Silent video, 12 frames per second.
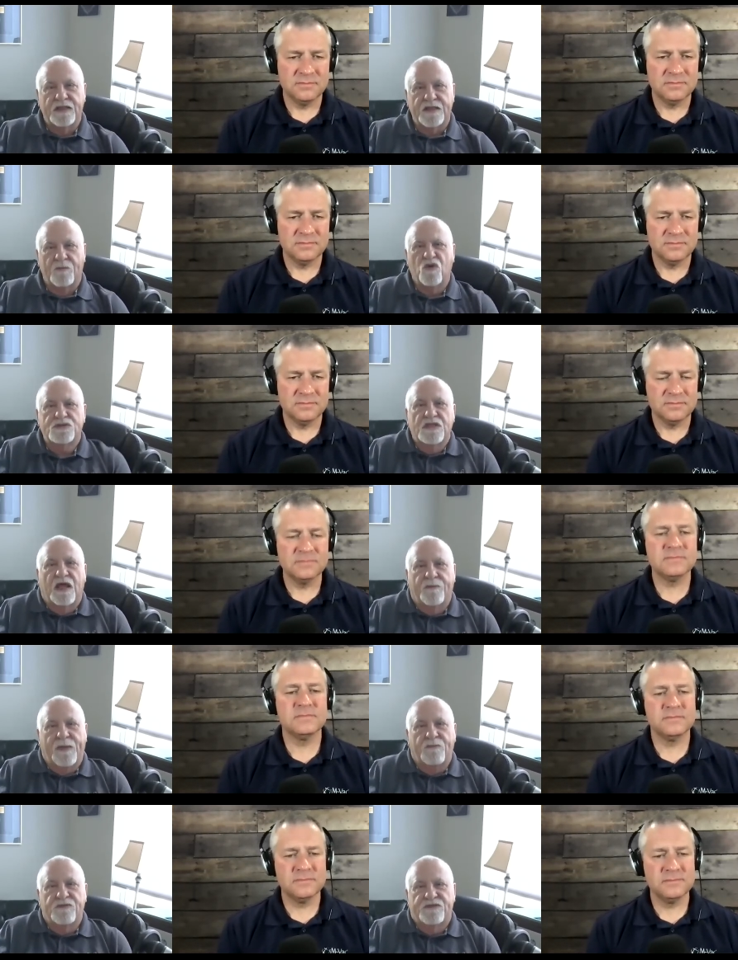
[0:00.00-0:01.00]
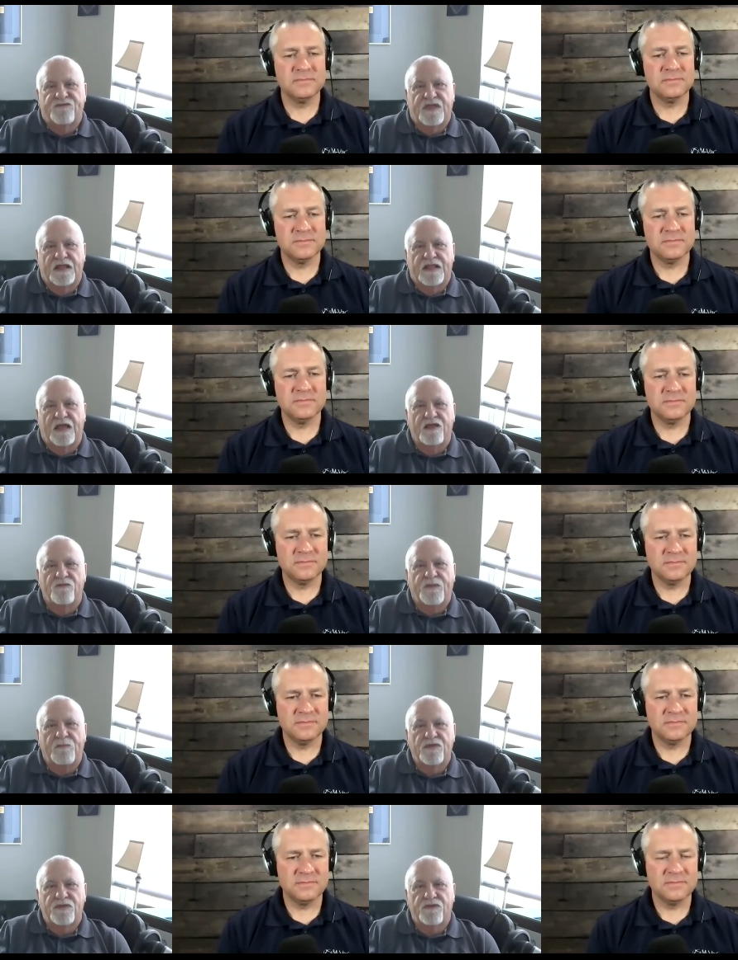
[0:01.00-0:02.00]
Speaker 1: at the time. Of course, a lot of people think that, you know,
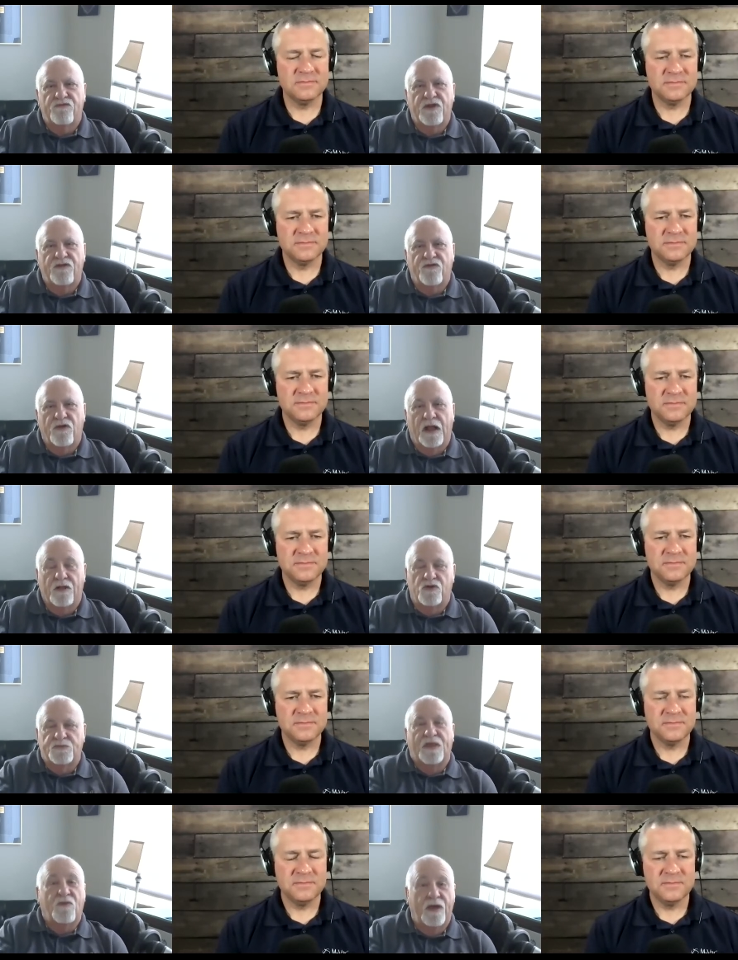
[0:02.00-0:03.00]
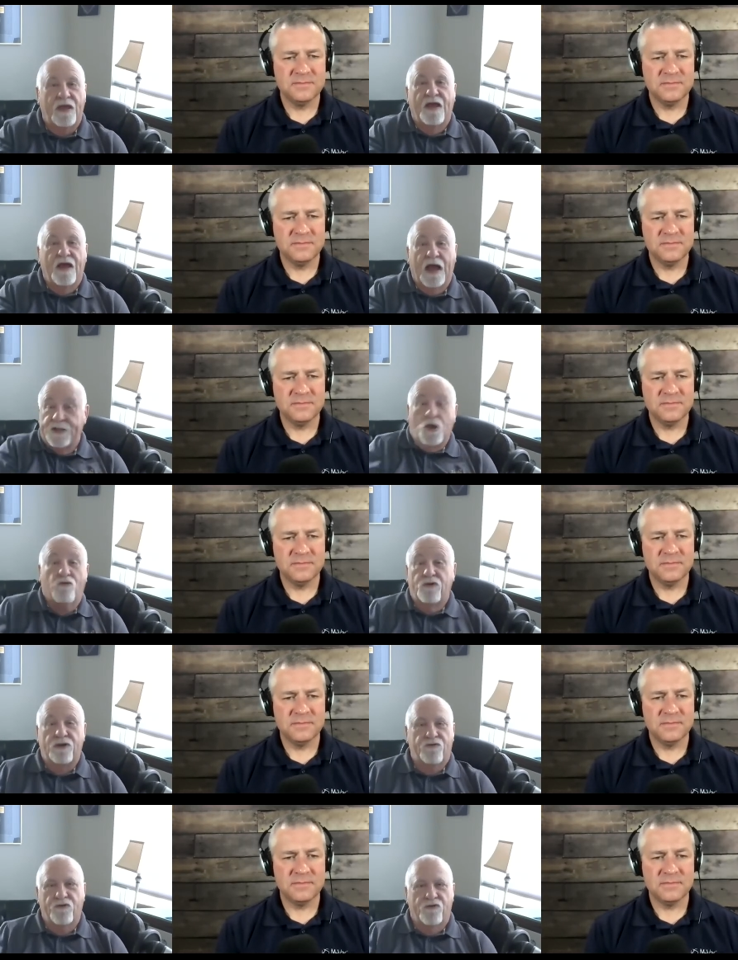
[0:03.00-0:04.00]
people that read true, and of course, by the way, I don't
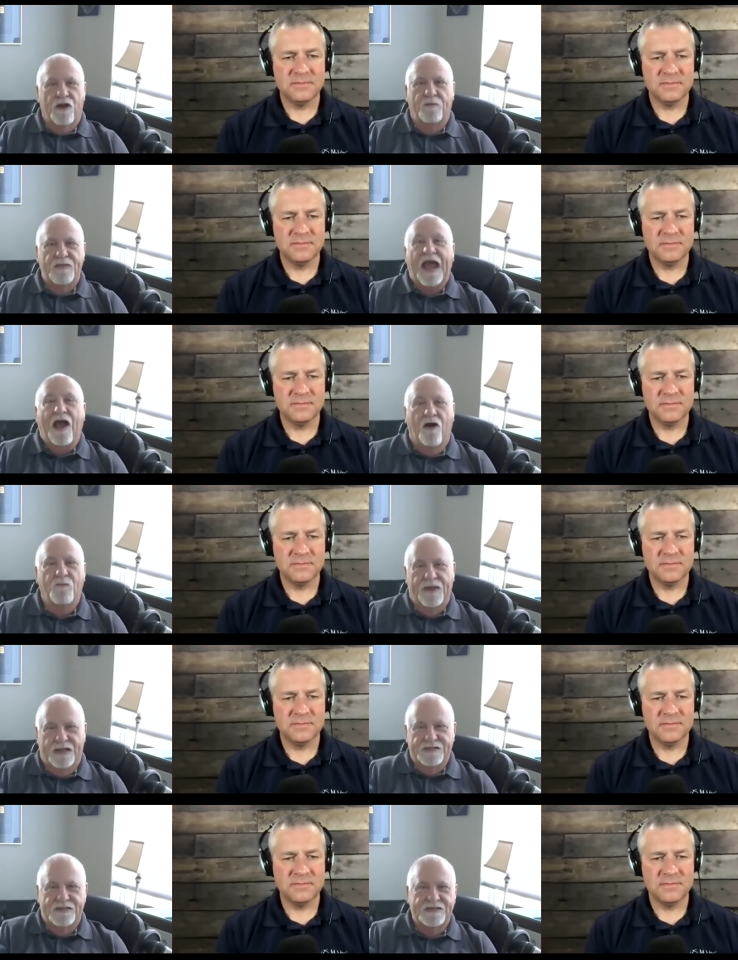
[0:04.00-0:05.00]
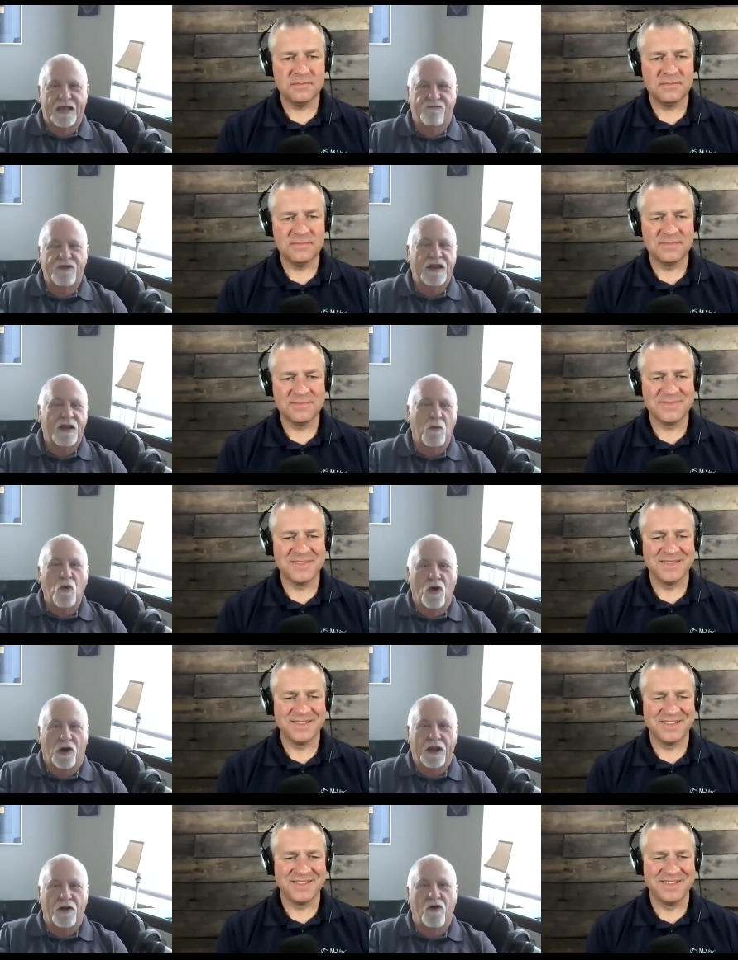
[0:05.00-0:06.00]
read true crime now because it's like reading work at